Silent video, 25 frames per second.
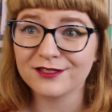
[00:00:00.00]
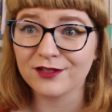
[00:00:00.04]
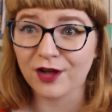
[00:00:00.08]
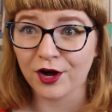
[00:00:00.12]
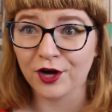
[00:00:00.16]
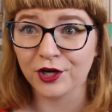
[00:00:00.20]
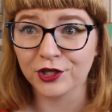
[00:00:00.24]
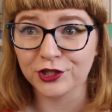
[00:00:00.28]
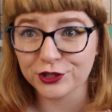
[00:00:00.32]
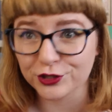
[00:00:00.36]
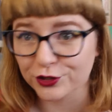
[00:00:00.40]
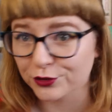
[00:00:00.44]

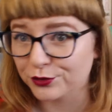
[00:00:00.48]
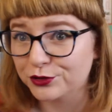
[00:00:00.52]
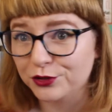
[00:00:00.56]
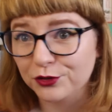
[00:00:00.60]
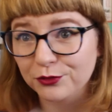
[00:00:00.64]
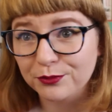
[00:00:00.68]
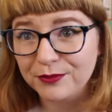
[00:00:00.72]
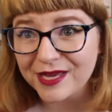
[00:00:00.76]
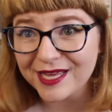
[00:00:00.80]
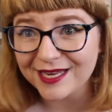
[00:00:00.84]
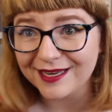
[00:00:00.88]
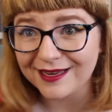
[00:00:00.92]
on
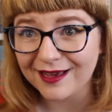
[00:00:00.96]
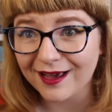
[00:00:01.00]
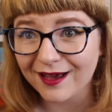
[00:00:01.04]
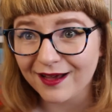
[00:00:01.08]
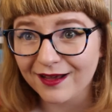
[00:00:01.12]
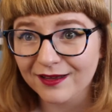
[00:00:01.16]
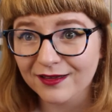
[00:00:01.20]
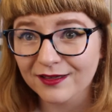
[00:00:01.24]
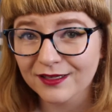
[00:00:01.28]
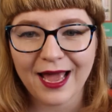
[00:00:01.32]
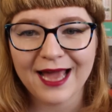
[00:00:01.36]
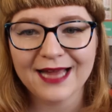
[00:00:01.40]
social
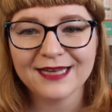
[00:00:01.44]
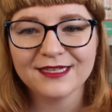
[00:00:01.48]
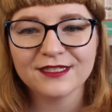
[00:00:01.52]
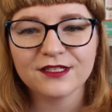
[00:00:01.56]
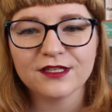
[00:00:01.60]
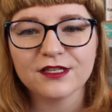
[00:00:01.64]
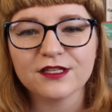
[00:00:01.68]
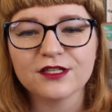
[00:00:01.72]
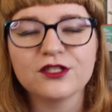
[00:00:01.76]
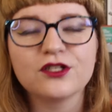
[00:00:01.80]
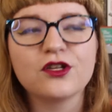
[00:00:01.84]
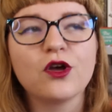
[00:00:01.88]
media.
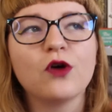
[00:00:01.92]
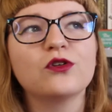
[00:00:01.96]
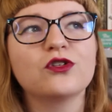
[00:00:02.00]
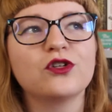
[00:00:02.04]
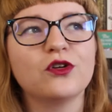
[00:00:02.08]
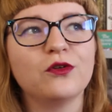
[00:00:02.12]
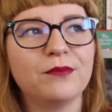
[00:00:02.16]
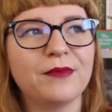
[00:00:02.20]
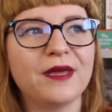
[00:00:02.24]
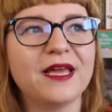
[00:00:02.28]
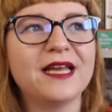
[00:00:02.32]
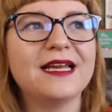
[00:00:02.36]
And
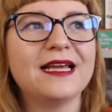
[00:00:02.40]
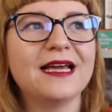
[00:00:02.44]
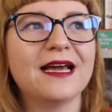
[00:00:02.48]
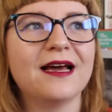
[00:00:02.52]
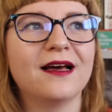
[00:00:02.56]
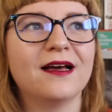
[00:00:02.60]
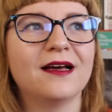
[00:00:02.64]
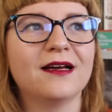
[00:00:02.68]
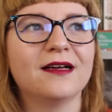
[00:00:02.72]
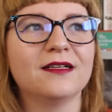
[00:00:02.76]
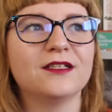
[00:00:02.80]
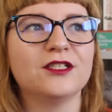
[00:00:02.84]
social
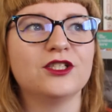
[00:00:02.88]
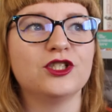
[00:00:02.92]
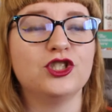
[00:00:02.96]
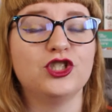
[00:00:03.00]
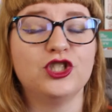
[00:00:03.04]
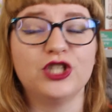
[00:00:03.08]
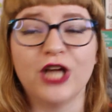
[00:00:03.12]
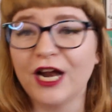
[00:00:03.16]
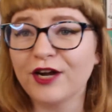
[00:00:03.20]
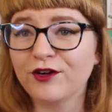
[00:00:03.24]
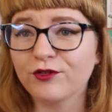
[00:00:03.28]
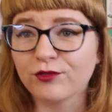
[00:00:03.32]
media
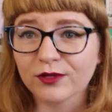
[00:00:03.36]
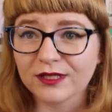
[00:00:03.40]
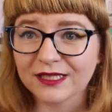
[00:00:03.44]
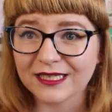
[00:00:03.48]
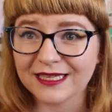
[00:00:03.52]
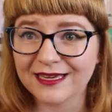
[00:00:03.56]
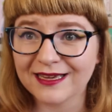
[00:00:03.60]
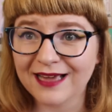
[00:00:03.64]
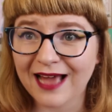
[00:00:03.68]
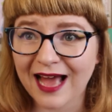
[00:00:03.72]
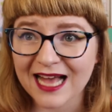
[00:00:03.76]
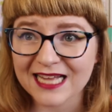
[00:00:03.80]

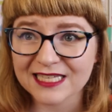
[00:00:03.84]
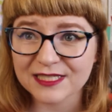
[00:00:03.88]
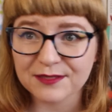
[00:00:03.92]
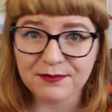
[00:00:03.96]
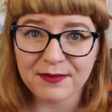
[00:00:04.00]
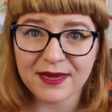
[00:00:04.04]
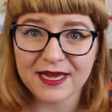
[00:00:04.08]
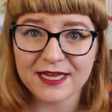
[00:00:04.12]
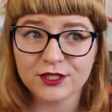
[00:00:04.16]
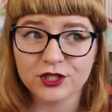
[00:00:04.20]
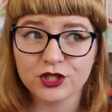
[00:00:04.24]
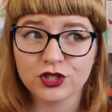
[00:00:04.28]
generally has
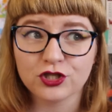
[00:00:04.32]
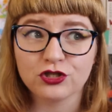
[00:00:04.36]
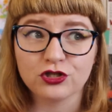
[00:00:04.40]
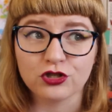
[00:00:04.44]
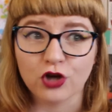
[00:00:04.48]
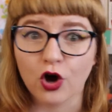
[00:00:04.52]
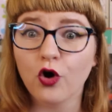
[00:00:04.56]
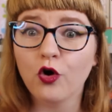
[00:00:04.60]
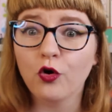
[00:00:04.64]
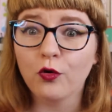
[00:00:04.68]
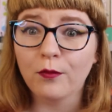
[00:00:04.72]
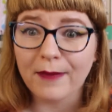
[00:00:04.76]
made
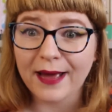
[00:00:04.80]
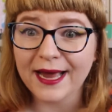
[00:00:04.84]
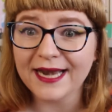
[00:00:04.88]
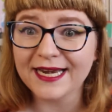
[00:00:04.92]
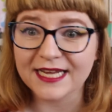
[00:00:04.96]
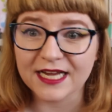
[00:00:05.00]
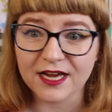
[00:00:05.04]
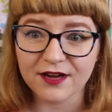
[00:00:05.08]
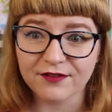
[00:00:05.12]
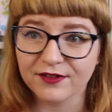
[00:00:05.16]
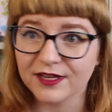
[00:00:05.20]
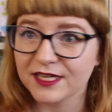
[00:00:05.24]
so
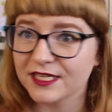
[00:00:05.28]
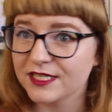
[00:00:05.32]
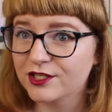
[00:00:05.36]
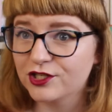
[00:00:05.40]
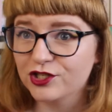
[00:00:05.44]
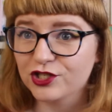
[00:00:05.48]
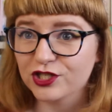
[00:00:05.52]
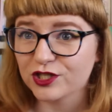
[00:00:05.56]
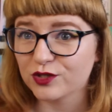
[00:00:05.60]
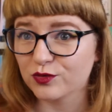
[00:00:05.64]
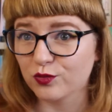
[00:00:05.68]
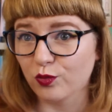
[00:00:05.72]
many of us
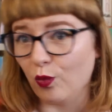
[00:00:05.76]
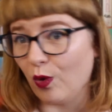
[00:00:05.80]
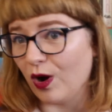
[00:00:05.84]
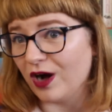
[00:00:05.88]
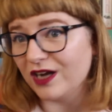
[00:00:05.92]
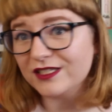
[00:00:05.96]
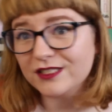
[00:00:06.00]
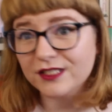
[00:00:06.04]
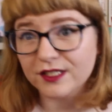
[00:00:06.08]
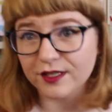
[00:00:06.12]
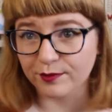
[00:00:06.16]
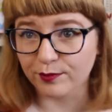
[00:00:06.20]
just
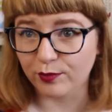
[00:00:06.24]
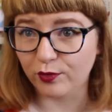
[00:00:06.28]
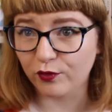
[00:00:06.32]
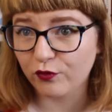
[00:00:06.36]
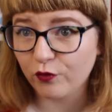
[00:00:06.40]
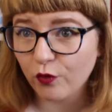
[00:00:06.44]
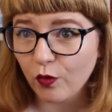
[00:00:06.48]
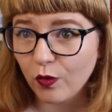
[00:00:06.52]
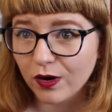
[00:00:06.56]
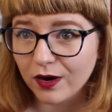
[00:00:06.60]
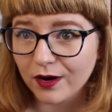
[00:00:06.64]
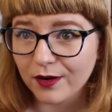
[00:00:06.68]
want to
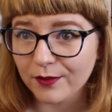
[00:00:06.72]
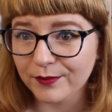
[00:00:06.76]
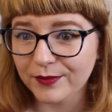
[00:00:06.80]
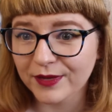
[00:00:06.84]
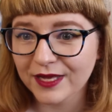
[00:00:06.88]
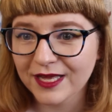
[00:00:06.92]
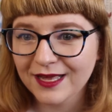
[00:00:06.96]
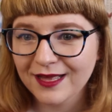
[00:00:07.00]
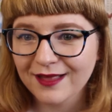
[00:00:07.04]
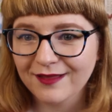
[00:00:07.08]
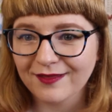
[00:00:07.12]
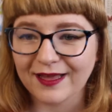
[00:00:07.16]
perform.
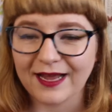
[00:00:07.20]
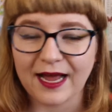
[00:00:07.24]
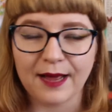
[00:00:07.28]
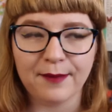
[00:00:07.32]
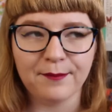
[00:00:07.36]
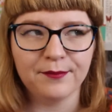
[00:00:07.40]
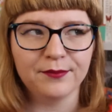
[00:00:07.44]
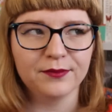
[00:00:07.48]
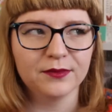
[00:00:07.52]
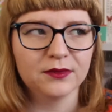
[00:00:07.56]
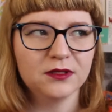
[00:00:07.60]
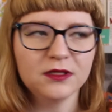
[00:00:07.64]
Like,
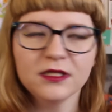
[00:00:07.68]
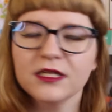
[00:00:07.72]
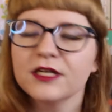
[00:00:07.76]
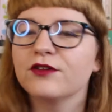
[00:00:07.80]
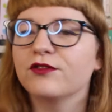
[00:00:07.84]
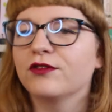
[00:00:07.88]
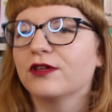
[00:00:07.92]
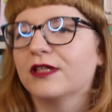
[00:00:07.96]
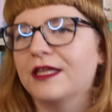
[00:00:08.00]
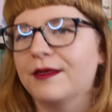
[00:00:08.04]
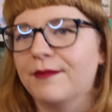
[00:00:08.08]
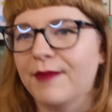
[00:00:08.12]
I'm
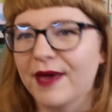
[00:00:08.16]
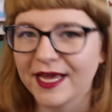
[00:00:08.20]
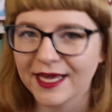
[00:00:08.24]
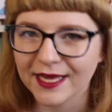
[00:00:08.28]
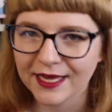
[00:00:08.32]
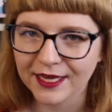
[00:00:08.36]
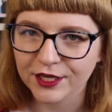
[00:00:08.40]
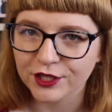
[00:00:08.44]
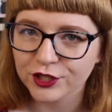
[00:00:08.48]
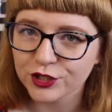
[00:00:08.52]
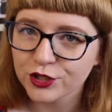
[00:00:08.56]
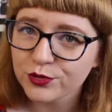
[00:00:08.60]
literally
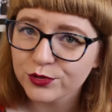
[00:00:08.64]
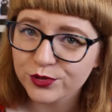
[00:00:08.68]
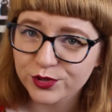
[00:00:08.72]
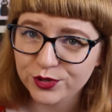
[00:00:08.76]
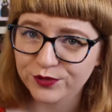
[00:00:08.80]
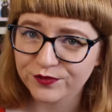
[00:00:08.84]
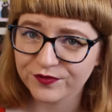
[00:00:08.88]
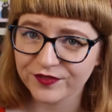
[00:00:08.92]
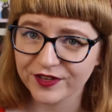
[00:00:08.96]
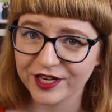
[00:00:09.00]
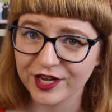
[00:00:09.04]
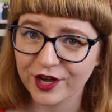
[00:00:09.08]
making a
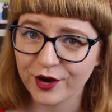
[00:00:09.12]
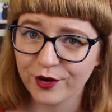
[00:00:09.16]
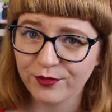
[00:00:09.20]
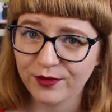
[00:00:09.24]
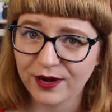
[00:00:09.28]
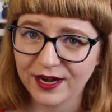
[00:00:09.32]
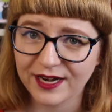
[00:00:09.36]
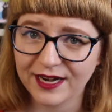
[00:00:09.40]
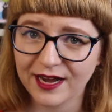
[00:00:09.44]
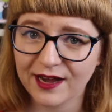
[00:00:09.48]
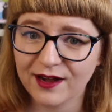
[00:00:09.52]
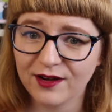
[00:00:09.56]
YouTube video
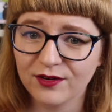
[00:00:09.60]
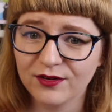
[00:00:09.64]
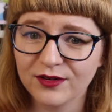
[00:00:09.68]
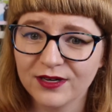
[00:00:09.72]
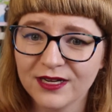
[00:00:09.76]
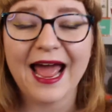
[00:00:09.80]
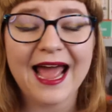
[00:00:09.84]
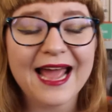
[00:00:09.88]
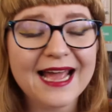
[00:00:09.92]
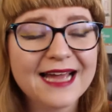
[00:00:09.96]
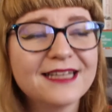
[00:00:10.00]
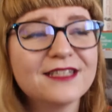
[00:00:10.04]
right now.
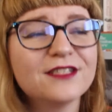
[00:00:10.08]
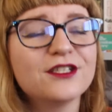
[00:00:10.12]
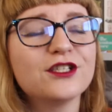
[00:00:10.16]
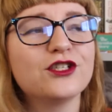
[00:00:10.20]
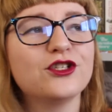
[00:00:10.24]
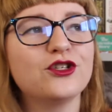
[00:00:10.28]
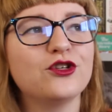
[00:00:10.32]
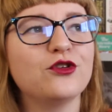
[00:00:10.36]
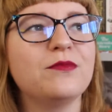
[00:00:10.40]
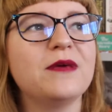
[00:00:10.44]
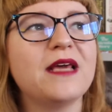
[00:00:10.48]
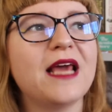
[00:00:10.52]
And
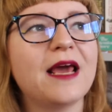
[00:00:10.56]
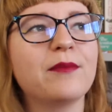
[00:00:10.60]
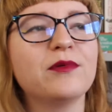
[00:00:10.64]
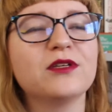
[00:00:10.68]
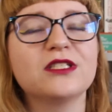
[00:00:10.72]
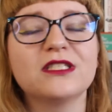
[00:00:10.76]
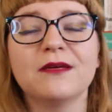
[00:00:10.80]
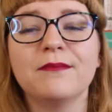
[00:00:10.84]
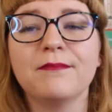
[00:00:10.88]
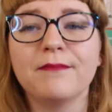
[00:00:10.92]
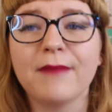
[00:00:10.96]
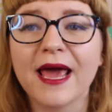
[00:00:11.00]
to be
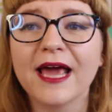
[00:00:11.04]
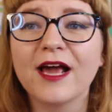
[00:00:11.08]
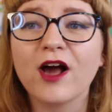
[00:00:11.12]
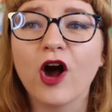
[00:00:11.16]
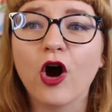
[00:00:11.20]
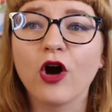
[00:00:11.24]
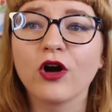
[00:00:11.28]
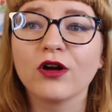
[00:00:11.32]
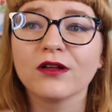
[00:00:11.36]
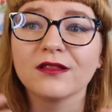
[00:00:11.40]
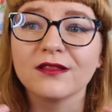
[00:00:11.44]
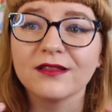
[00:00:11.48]
able to make
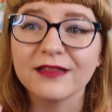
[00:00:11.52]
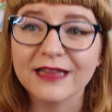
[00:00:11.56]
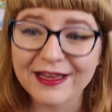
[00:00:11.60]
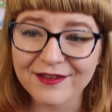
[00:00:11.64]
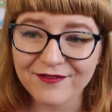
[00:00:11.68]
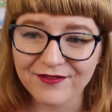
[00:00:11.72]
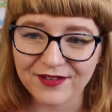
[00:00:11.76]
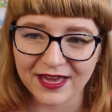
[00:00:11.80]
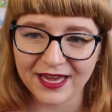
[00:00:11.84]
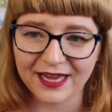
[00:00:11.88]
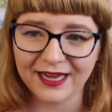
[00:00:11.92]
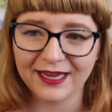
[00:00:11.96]
our
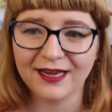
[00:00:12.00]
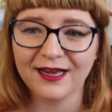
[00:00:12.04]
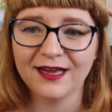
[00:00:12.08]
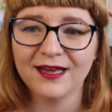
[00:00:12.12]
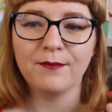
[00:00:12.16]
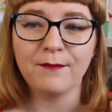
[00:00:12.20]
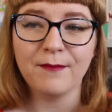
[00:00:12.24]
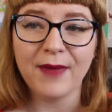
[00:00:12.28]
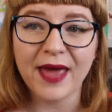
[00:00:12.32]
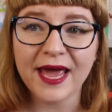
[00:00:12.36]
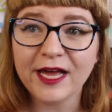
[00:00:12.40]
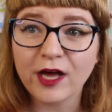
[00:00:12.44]
living,
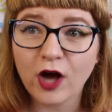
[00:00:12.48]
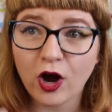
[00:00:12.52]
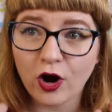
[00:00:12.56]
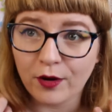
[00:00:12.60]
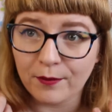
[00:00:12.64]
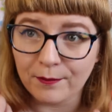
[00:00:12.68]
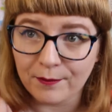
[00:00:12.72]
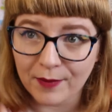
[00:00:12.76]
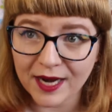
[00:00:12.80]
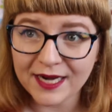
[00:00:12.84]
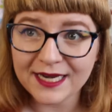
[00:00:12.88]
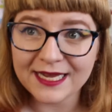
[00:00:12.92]
make
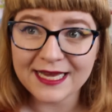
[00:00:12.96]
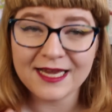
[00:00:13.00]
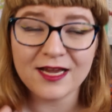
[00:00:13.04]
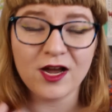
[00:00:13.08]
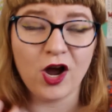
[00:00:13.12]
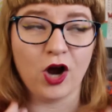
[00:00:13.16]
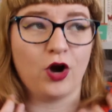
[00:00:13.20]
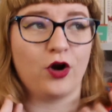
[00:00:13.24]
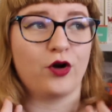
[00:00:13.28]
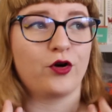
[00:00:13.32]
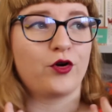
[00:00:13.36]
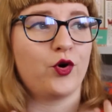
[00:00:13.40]
our money,
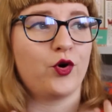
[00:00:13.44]
our